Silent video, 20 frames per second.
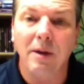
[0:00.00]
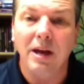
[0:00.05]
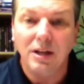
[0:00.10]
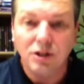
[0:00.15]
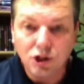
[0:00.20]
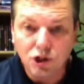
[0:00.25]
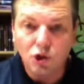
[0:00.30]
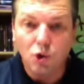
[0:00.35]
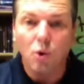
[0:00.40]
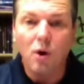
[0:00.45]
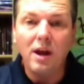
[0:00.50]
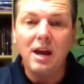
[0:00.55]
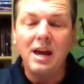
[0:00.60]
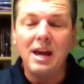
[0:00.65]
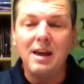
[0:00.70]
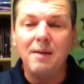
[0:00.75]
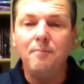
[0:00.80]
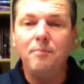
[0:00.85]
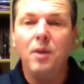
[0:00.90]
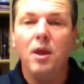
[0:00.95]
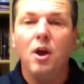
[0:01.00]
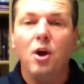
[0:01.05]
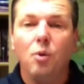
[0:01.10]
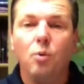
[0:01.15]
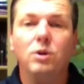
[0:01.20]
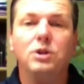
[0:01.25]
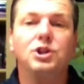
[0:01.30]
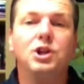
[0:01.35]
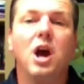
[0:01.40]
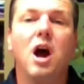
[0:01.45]
His dream,
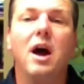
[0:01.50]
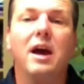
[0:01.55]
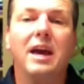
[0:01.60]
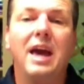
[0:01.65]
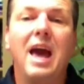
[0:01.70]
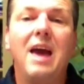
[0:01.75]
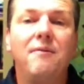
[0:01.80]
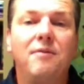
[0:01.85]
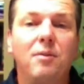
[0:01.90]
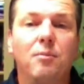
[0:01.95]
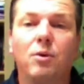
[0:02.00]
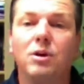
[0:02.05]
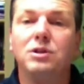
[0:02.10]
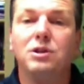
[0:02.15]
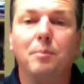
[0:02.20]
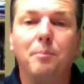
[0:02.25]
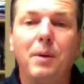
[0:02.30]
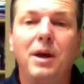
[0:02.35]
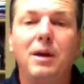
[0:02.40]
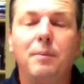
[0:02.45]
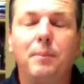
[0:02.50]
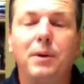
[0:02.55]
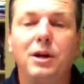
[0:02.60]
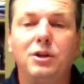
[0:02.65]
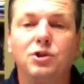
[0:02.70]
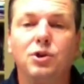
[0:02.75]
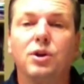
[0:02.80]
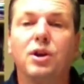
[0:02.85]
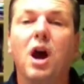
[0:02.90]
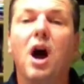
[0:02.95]
which God gave him, was a big
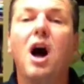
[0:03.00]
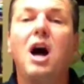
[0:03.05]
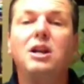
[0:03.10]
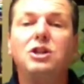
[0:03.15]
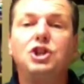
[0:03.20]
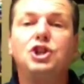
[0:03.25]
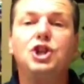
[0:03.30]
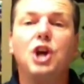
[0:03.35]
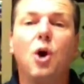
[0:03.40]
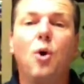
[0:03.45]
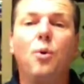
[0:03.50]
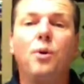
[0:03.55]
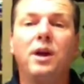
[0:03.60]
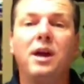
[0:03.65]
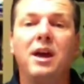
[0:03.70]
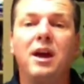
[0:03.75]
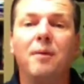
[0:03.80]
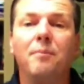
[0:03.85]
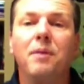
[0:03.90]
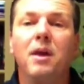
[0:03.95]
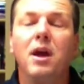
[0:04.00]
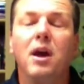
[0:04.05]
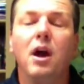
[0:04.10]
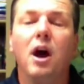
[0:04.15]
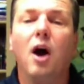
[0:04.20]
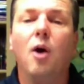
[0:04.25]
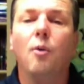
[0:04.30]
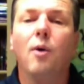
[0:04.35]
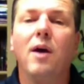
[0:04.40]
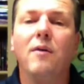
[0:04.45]
picture. God showed him
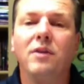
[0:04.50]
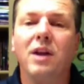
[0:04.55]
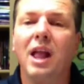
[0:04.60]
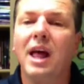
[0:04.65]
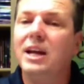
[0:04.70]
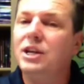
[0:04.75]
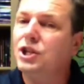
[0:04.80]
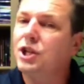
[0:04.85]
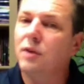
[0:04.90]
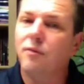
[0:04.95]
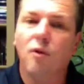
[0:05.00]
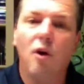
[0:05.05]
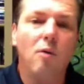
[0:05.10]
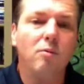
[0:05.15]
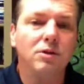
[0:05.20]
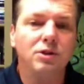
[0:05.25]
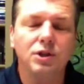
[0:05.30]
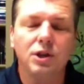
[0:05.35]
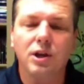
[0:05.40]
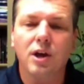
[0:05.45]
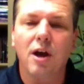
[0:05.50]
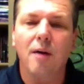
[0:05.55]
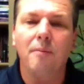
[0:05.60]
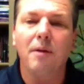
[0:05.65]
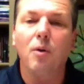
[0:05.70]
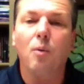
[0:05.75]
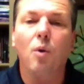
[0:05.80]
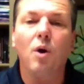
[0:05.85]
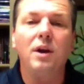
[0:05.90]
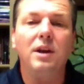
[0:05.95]
a revelation of what was to come,
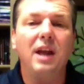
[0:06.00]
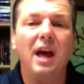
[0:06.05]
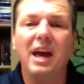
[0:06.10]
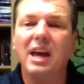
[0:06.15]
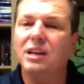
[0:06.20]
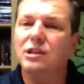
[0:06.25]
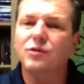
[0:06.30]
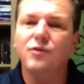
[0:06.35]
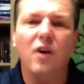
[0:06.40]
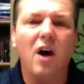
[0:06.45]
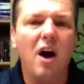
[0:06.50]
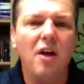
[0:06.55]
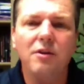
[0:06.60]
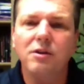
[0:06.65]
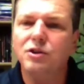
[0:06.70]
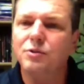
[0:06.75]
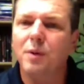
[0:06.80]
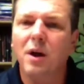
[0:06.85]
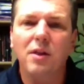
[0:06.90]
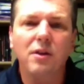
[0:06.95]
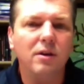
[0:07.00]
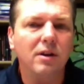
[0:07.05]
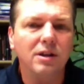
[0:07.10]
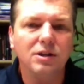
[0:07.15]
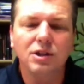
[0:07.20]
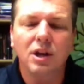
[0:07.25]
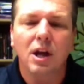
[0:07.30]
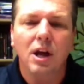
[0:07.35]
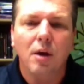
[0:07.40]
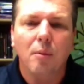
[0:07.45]
that one day his father, his mother, and
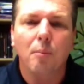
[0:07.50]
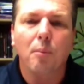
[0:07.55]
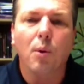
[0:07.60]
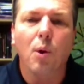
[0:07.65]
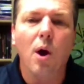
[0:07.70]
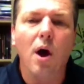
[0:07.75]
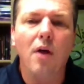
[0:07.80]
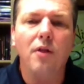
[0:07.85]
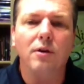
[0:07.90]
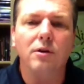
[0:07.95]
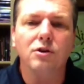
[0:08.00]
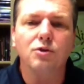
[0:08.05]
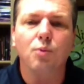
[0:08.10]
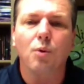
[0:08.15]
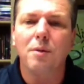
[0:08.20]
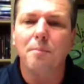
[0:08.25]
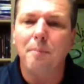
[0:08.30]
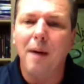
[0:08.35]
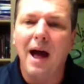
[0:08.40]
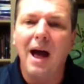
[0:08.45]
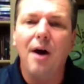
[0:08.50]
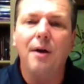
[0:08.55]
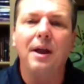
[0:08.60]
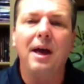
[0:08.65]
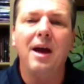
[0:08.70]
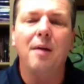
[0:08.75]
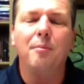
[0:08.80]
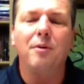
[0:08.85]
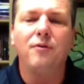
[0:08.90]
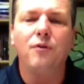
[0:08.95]
his brothers would bow
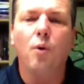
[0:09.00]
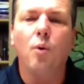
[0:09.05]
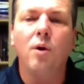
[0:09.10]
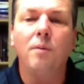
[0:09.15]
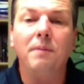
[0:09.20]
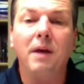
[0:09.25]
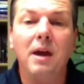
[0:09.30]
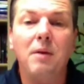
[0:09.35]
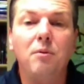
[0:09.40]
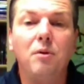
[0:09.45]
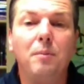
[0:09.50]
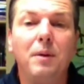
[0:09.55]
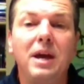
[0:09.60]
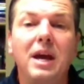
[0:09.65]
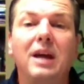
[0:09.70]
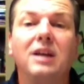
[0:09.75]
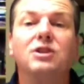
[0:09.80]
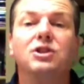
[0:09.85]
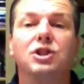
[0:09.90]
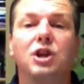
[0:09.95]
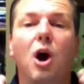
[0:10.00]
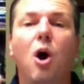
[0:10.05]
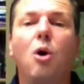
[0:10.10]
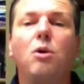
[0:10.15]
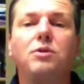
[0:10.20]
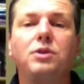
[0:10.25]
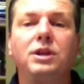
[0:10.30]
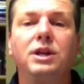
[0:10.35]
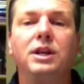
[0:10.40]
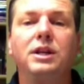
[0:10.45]
down before him, that he would be
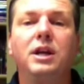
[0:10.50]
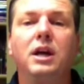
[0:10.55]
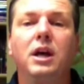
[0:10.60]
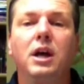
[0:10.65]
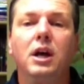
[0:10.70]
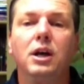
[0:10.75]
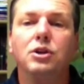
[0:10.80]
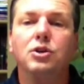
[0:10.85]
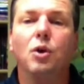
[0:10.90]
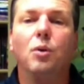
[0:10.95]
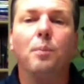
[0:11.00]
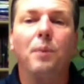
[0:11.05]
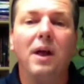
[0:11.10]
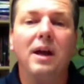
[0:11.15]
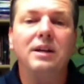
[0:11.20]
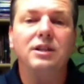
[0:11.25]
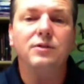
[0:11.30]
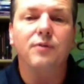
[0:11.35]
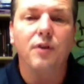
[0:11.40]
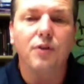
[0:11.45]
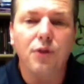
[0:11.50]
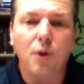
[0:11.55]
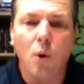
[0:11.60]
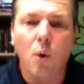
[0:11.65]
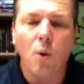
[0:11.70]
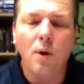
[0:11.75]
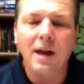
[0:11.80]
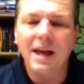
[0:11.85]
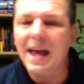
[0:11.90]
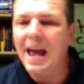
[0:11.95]
exalted to a place of
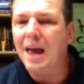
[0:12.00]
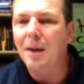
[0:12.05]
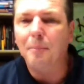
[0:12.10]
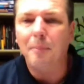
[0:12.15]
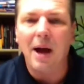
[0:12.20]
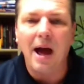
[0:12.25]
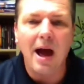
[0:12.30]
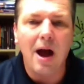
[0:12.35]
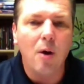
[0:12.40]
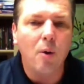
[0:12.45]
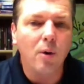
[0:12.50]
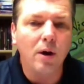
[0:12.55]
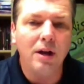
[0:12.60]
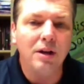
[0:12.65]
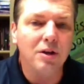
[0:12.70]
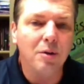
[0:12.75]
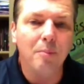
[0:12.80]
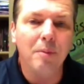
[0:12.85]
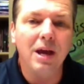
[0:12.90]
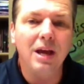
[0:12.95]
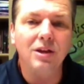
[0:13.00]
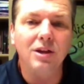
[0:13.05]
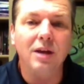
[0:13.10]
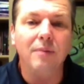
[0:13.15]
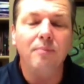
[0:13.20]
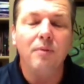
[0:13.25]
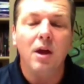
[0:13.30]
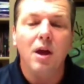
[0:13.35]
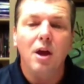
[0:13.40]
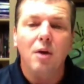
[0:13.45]
authority and power and
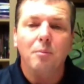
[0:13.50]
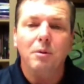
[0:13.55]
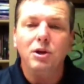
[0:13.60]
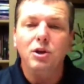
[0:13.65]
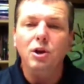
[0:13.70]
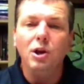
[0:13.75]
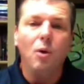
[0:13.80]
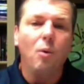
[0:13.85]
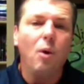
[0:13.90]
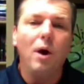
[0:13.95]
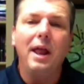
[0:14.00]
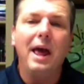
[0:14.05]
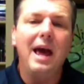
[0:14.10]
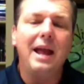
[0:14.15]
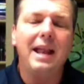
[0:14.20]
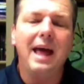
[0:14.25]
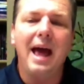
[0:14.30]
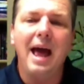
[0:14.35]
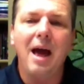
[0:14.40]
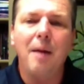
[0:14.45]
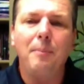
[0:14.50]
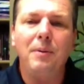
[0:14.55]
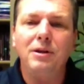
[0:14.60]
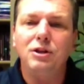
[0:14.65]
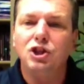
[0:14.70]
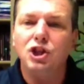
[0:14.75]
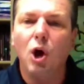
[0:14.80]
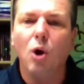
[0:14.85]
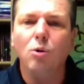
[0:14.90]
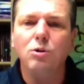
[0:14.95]
dominion. But you know what had to
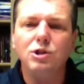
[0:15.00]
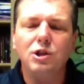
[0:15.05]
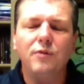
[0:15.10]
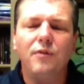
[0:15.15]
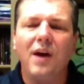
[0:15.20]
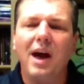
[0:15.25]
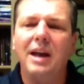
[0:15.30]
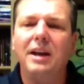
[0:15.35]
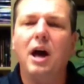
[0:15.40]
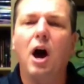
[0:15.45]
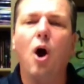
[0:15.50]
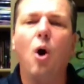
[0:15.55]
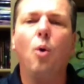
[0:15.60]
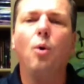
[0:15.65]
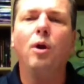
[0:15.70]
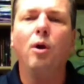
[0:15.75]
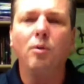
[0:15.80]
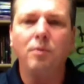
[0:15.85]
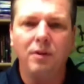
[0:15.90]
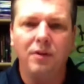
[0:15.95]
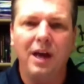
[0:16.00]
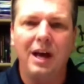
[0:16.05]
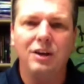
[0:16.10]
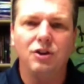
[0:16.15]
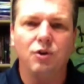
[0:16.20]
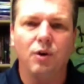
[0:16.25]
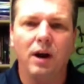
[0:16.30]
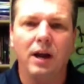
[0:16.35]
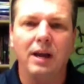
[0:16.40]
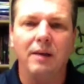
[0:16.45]
happen? Joseph had to hold on to that
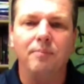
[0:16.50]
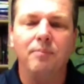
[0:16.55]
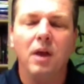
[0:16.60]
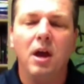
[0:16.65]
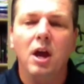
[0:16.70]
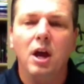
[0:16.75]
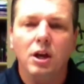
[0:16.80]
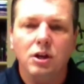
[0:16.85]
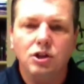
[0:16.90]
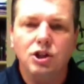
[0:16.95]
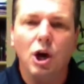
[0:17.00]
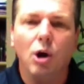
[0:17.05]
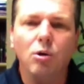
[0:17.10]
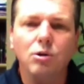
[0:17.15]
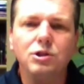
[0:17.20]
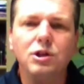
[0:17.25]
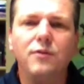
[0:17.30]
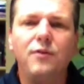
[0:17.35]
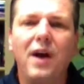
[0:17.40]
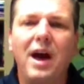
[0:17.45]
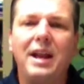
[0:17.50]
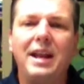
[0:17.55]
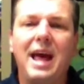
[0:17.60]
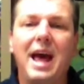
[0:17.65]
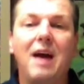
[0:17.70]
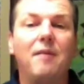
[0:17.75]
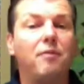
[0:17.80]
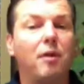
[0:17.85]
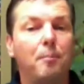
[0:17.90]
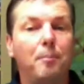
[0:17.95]
dream. Joseph had to
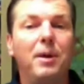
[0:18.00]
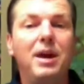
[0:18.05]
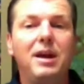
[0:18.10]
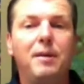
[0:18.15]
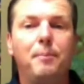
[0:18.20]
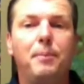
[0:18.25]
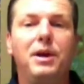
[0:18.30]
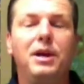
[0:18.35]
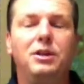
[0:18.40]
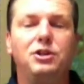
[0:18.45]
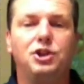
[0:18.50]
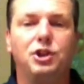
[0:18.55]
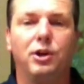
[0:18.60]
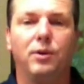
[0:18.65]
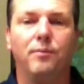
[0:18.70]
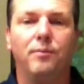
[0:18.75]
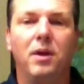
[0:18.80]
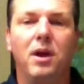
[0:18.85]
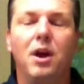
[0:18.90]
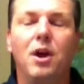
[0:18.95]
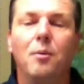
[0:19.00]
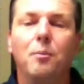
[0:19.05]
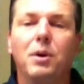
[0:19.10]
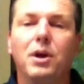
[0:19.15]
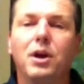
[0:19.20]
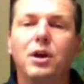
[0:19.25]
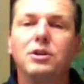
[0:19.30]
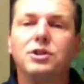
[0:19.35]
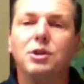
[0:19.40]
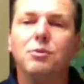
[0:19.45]
have a big picture.
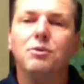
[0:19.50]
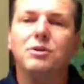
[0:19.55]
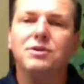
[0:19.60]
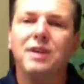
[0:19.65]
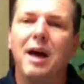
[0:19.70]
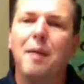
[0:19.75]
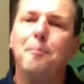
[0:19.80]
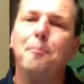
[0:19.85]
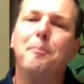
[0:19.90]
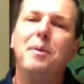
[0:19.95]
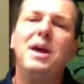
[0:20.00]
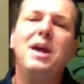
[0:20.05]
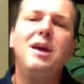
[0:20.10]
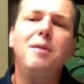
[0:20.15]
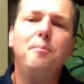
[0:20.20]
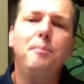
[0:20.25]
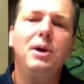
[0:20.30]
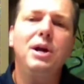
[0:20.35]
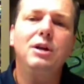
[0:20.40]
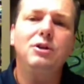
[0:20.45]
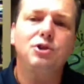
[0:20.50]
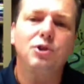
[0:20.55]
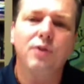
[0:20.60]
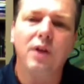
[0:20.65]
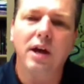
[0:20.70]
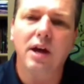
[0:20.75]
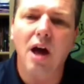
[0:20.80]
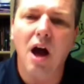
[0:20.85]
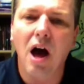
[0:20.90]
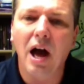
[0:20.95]
Because it was that big picture
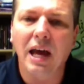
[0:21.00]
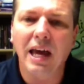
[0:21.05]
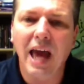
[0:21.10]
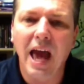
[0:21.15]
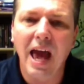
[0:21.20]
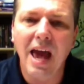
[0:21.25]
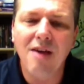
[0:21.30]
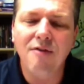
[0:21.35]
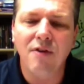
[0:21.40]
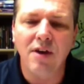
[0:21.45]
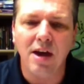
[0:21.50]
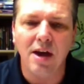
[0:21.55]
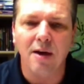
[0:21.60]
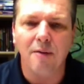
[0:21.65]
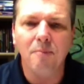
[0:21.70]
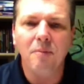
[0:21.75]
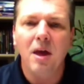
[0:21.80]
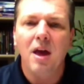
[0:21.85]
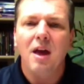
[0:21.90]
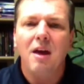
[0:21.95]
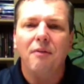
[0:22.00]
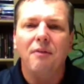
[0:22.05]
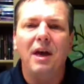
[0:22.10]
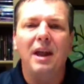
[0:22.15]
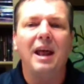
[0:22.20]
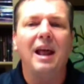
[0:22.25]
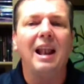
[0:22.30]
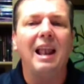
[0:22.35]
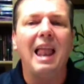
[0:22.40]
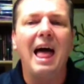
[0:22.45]
that God gave him that
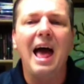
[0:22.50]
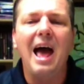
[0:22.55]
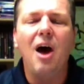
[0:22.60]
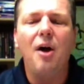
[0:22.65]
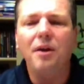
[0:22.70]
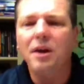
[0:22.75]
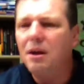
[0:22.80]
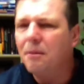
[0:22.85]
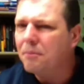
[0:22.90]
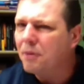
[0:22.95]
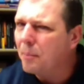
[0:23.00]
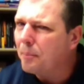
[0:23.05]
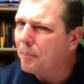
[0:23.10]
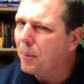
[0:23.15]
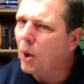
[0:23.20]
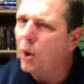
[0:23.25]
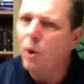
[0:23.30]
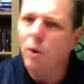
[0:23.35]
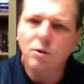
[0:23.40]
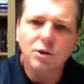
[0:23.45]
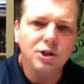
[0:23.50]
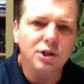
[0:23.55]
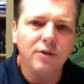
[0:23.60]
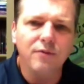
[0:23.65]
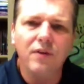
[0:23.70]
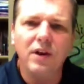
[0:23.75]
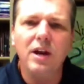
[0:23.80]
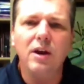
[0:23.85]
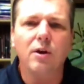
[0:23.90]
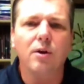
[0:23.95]
allowed him to
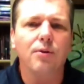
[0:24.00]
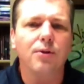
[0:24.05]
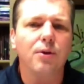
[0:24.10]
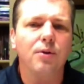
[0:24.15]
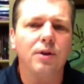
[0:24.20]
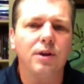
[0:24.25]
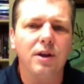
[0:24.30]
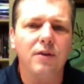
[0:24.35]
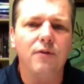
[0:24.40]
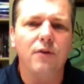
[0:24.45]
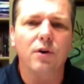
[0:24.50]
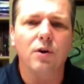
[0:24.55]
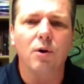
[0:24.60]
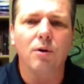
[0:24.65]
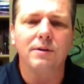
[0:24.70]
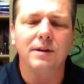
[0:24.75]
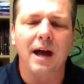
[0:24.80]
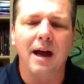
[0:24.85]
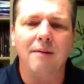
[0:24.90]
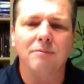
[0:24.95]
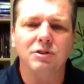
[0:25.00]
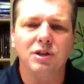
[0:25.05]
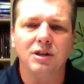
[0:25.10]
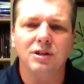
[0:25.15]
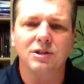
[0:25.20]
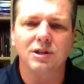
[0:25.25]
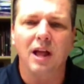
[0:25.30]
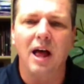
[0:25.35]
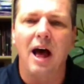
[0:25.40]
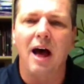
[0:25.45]
persevere through the difficult times in
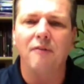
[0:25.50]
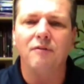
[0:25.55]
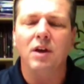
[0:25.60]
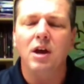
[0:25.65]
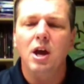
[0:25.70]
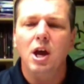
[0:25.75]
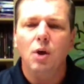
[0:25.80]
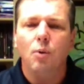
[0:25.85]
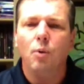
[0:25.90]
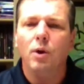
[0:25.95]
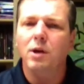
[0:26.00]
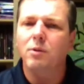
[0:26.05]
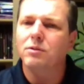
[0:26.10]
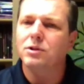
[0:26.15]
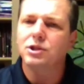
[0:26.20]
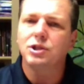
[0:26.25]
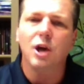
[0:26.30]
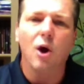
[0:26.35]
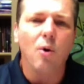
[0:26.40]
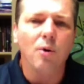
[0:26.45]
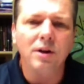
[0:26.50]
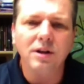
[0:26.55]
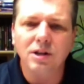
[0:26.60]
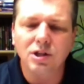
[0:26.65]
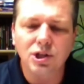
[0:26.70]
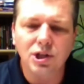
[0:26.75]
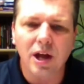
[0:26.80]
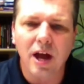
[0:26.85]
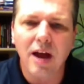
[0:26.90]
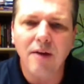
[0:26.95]
his life. When he was sold into
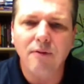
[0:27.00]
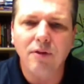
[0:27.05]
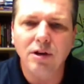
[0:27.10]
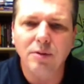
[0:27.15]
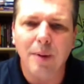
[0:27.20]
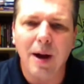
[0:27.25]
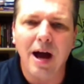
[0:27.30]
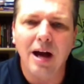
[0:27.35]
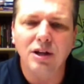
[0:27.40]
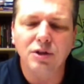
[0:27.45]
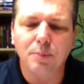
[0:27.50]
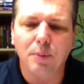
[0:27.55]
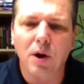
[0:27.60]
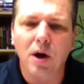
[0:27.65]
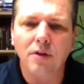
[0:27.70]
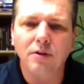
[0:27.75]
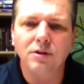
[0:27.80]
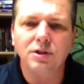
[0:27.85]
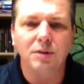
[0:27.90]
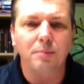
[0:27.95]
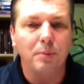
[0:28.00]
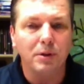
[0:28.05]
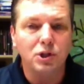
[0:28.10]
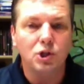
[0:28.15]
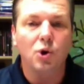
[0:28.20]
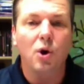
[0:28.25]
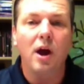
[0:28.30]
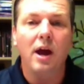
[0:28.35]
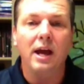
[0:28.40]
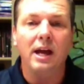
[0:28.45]
slavery by his brothers and
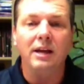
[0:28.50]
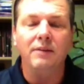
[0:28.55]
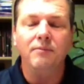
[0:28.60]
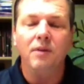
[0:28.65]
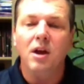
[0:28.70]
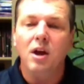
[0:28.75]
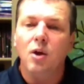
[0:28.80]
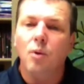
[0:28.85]
betrayed.